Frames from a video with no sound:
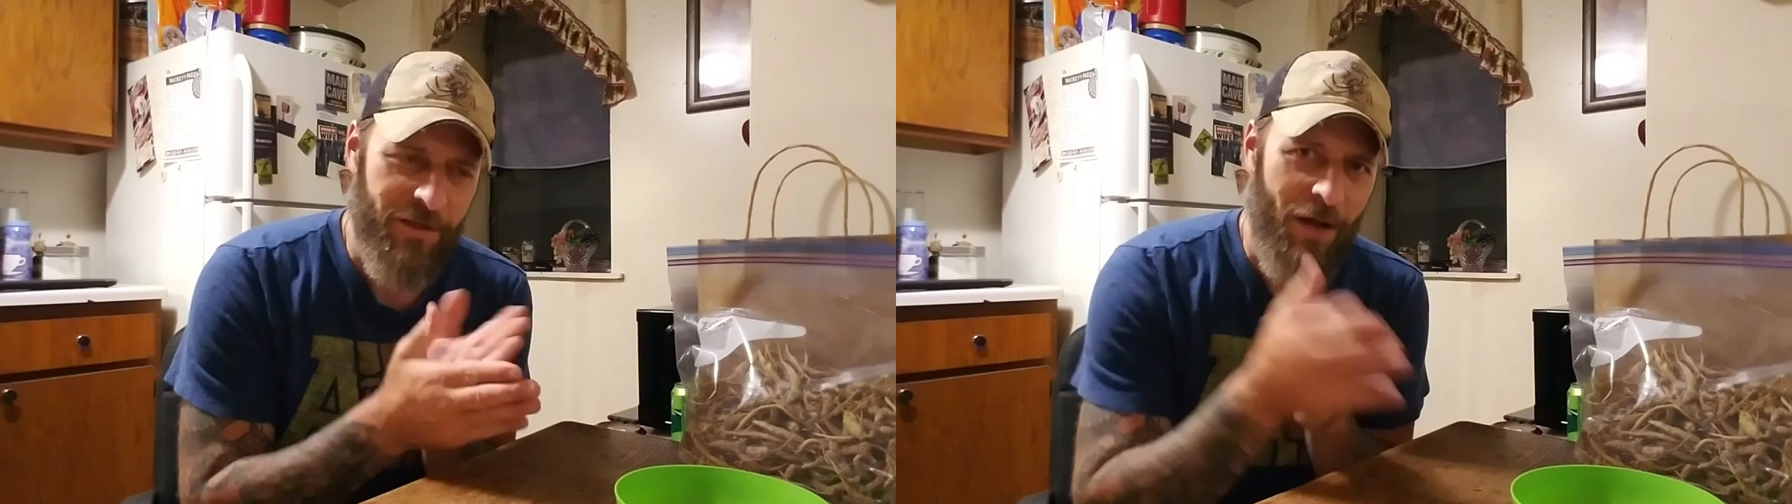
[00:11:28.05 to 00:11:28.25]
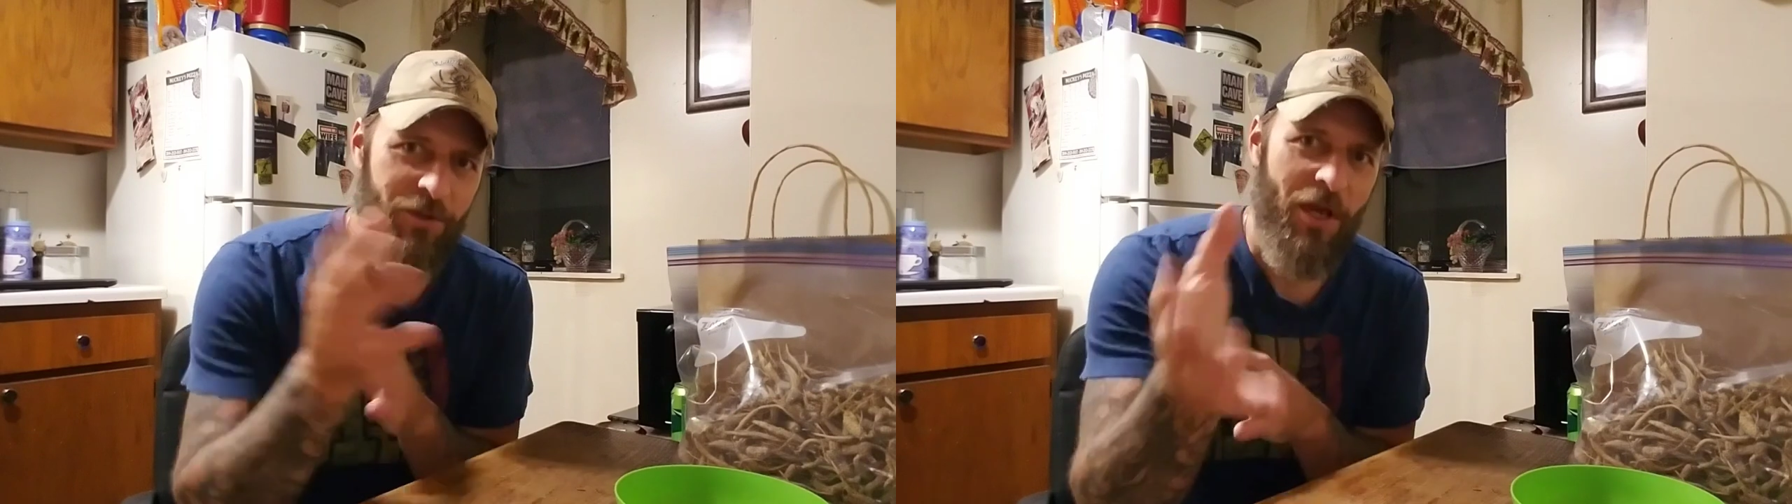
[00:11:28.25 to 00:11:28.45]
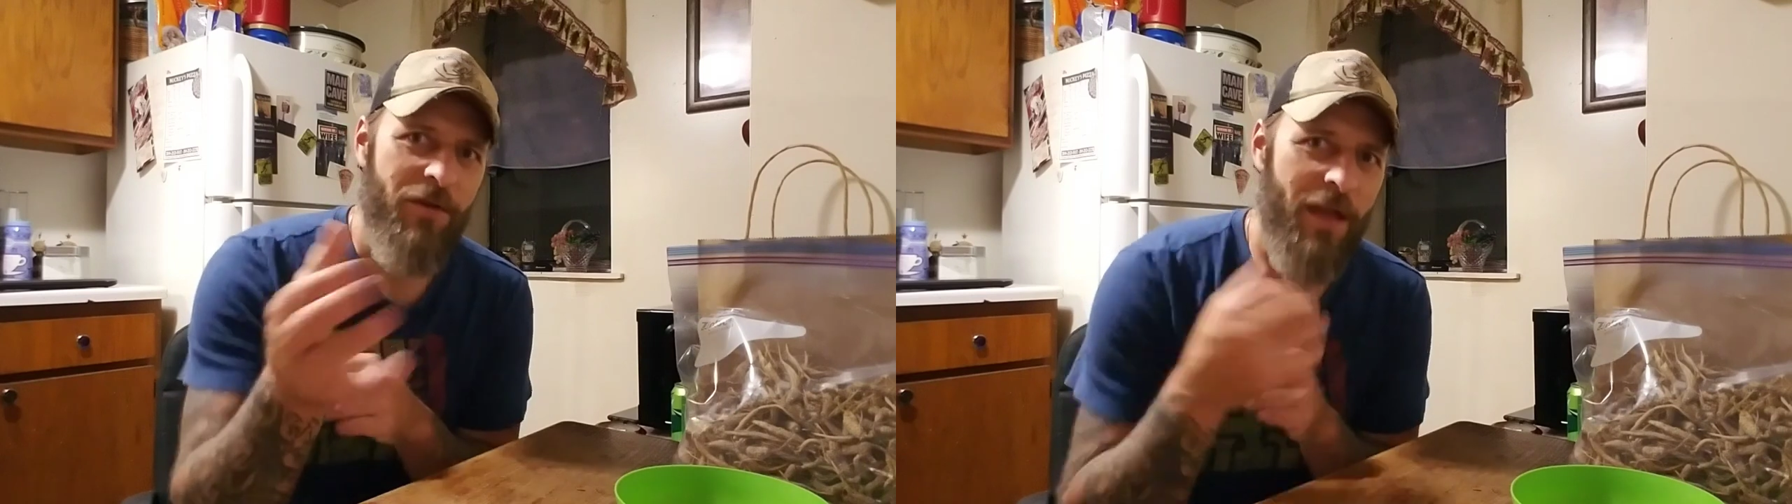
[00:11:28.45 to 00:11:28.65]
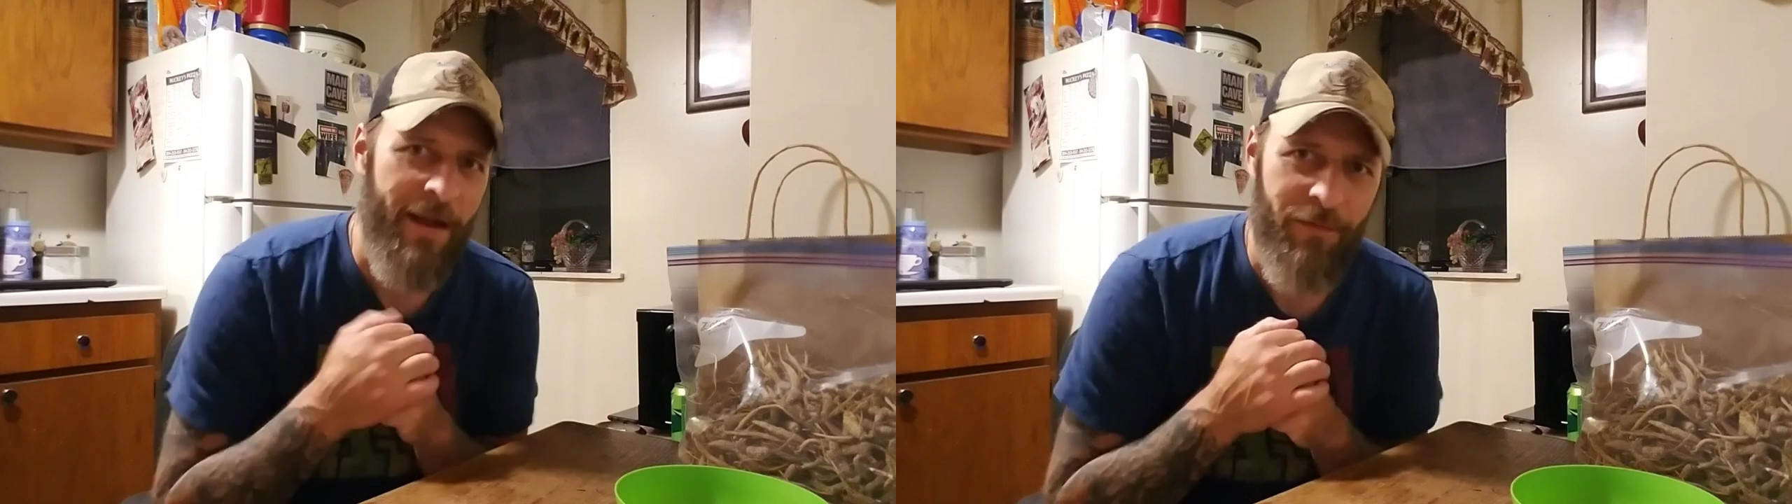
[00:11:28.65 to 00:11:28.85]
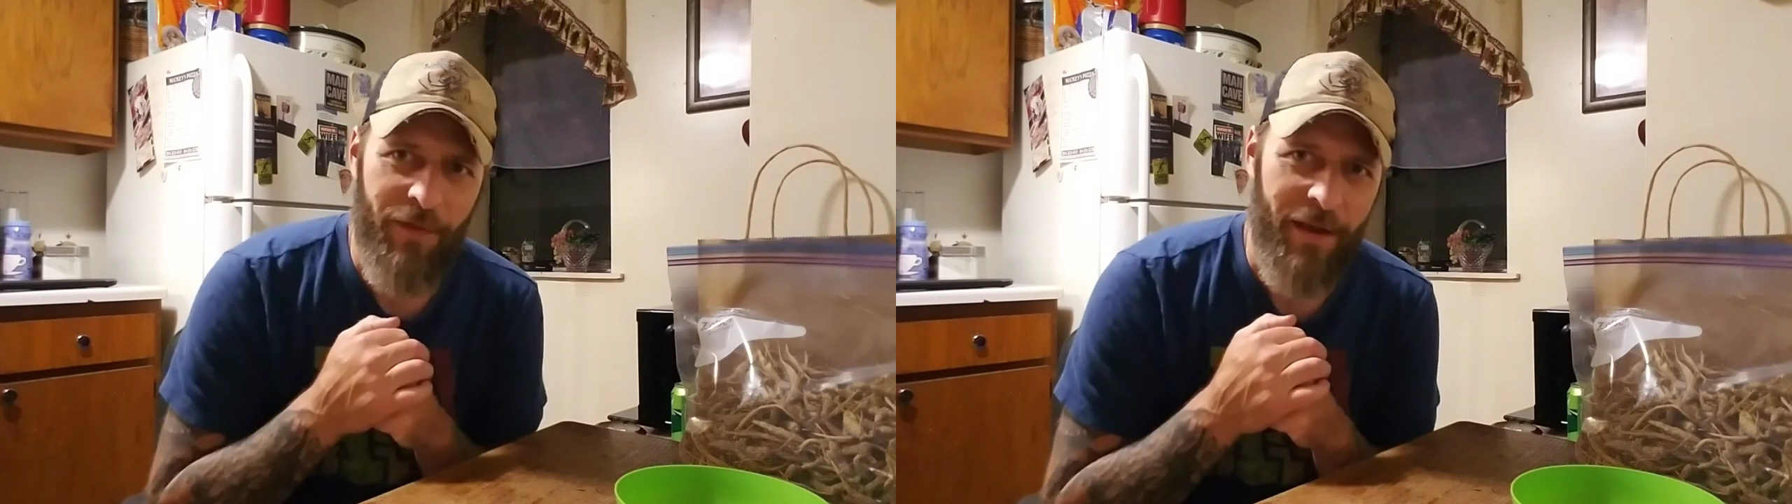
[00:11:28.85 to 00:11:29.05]
I'll show you
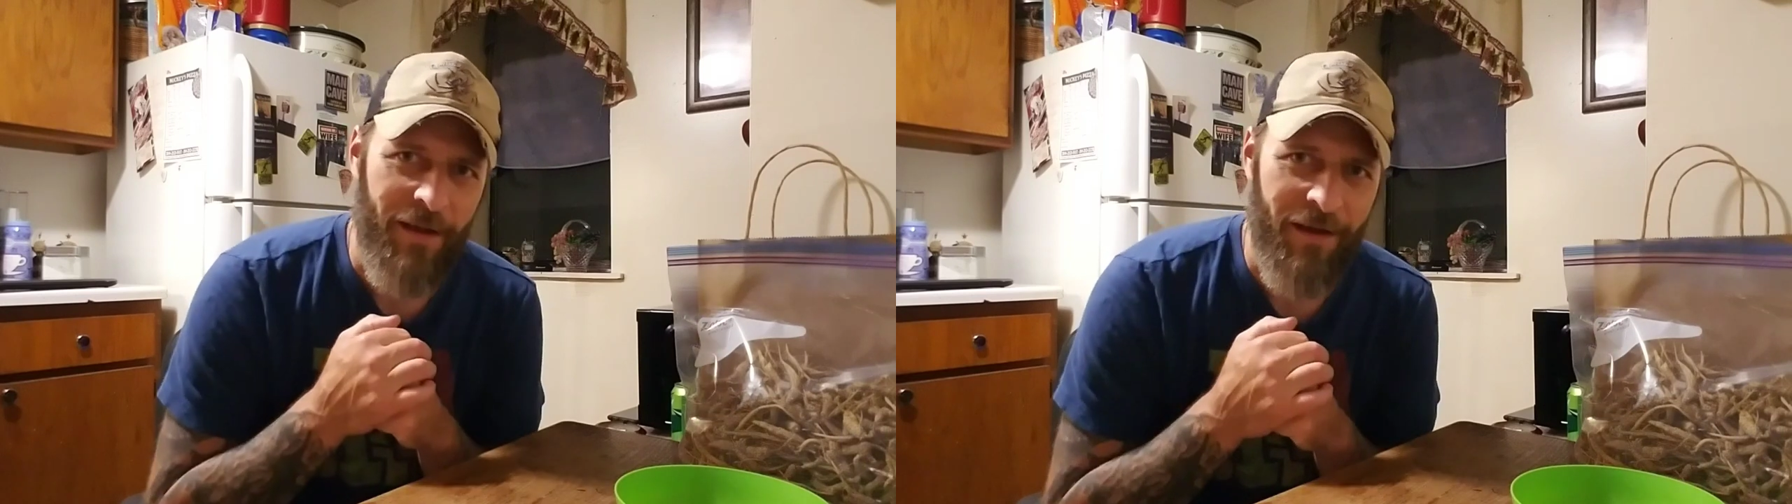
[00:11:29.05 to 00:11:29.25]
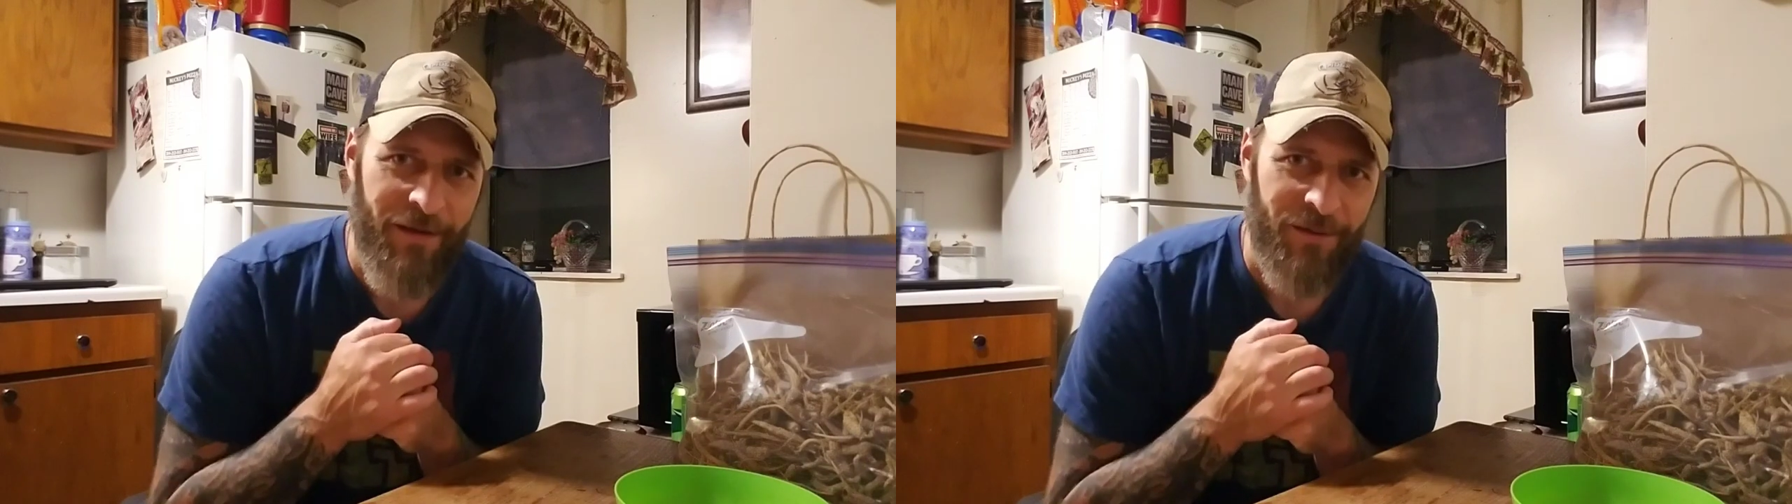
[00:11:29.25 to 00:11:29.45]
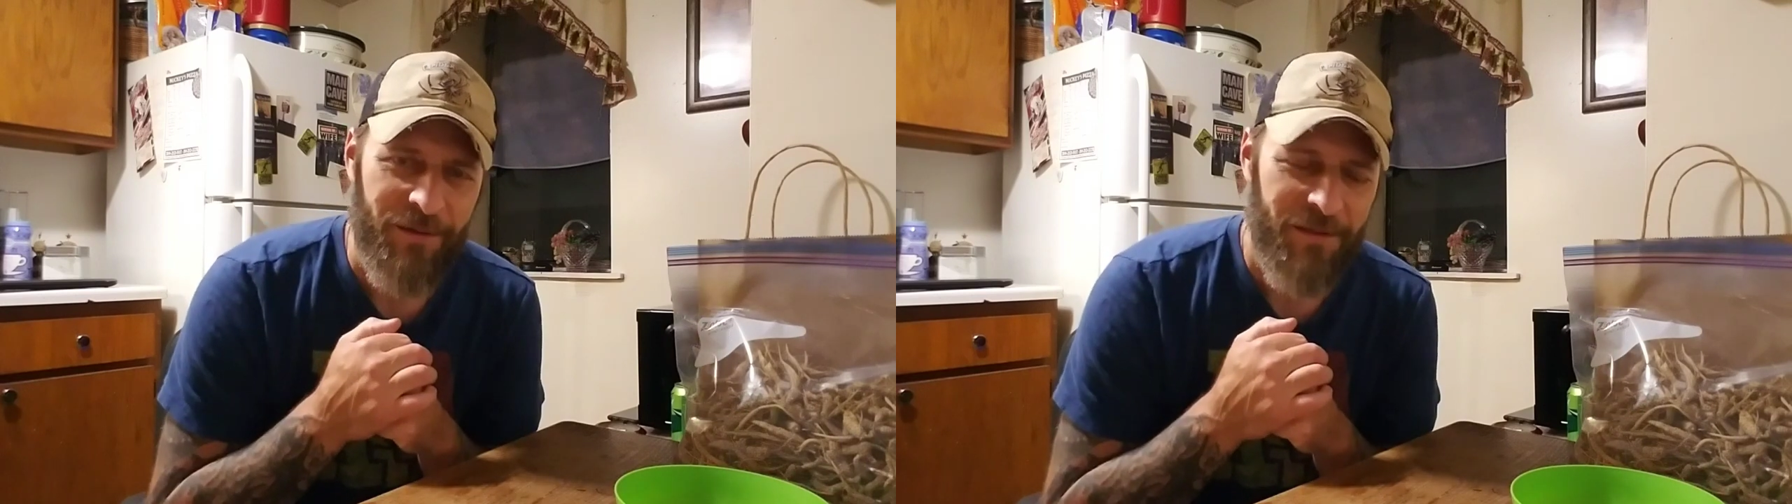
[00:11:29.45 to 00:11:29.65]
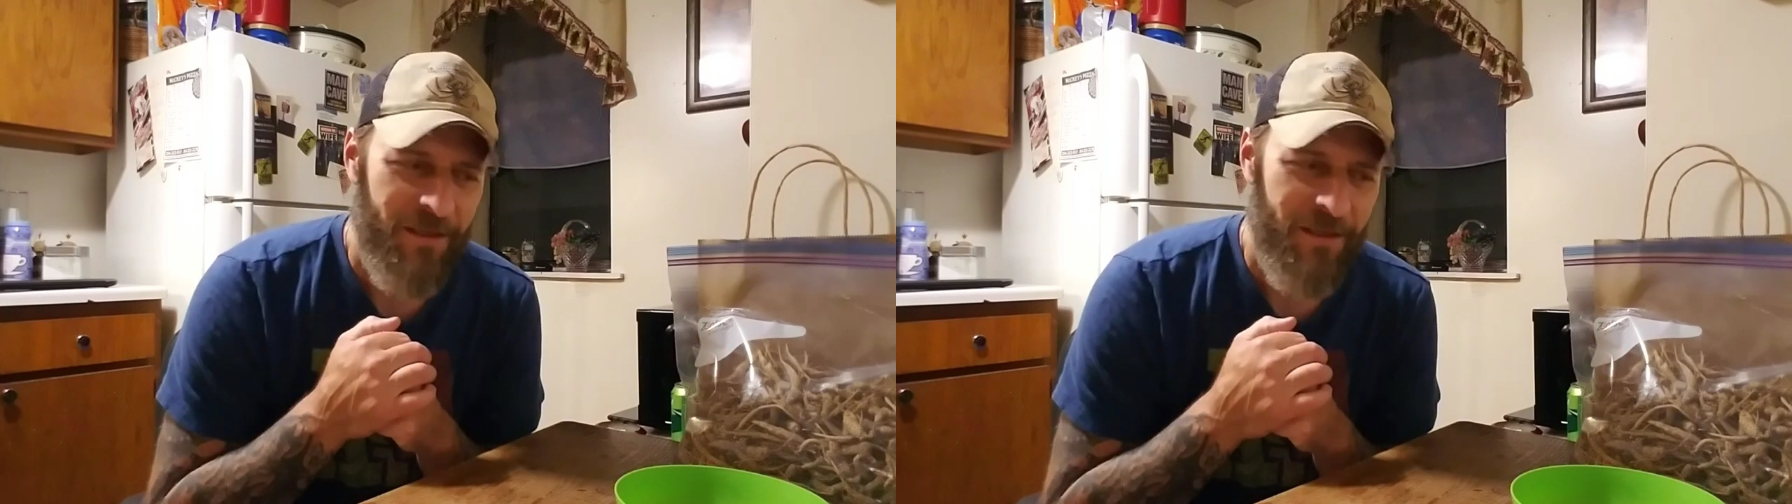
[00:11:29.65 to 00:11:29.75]
everything else.